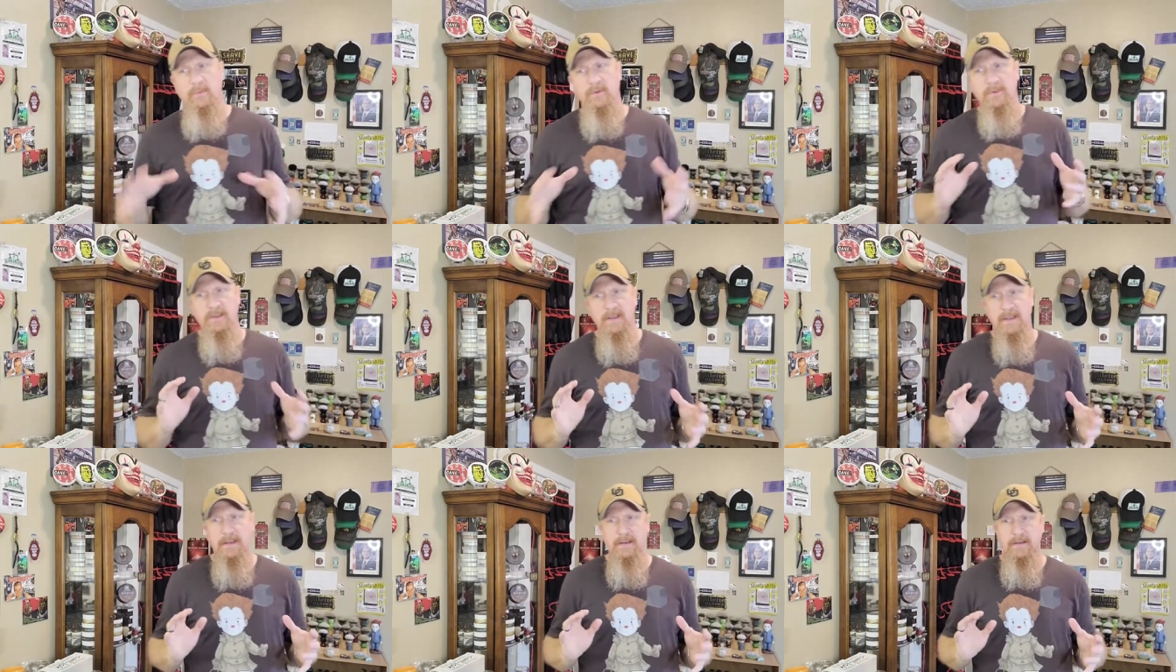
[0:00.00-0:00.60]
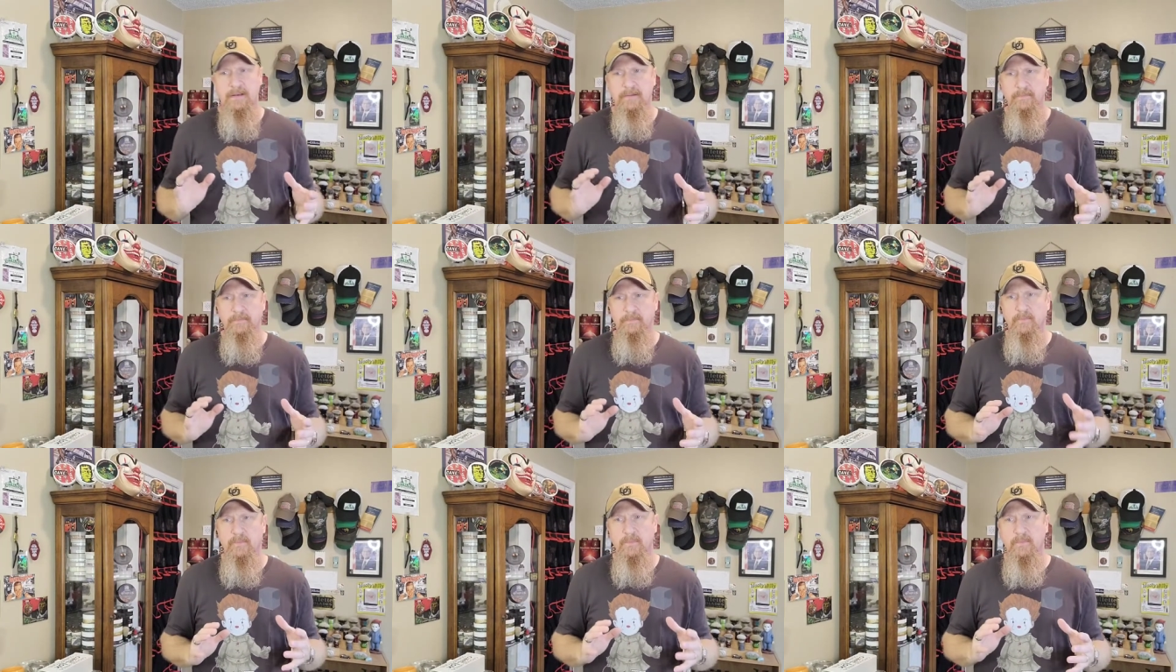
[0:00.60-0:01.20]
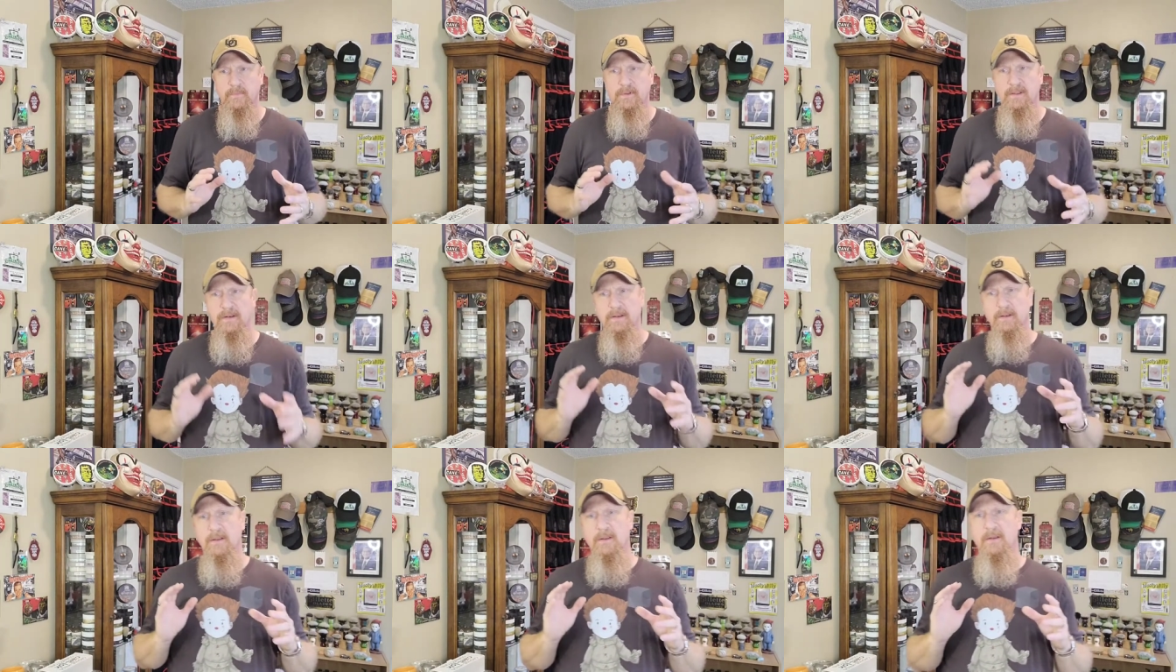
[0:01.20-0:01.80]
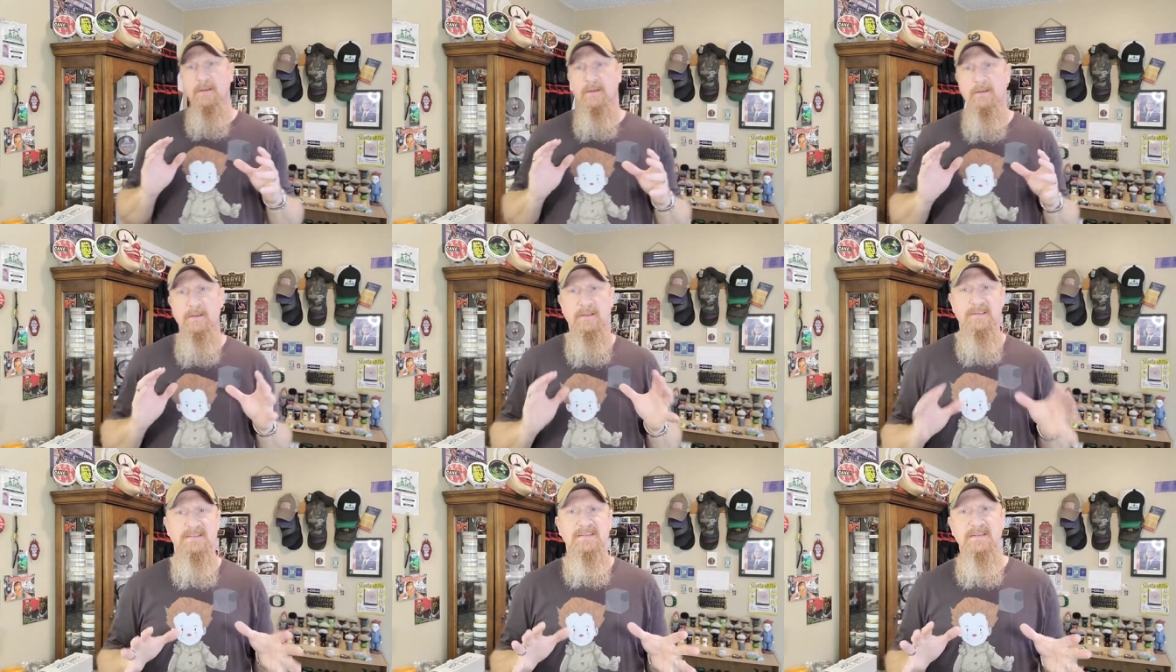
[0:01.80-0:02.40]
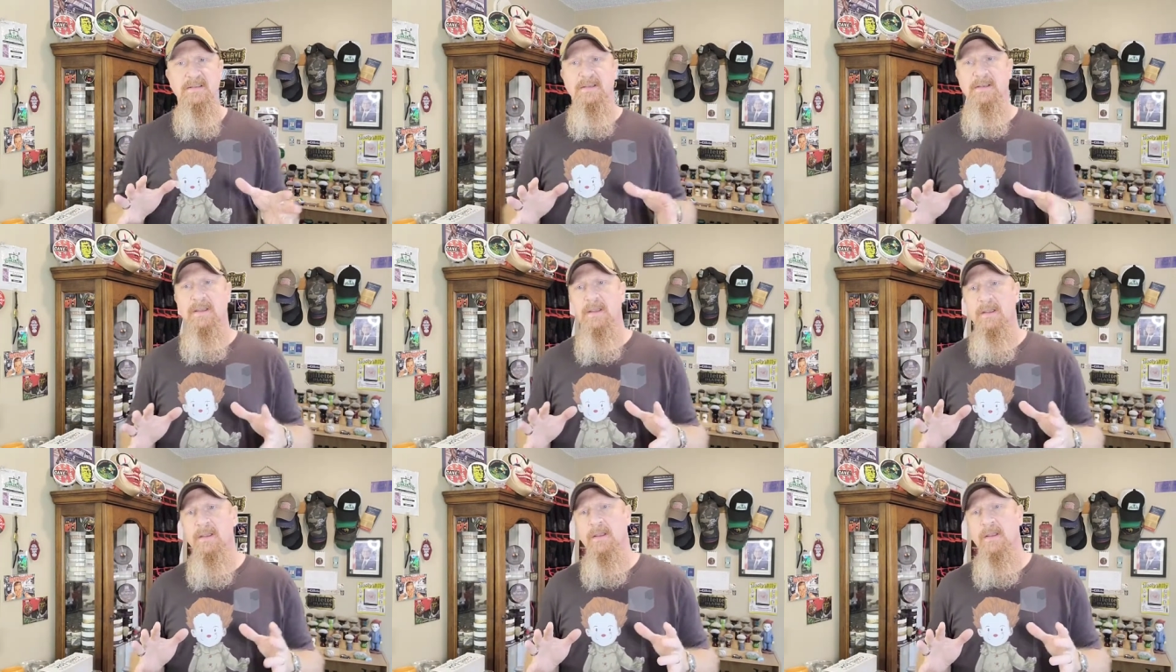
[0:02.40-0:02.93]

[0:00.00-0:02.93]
really get to see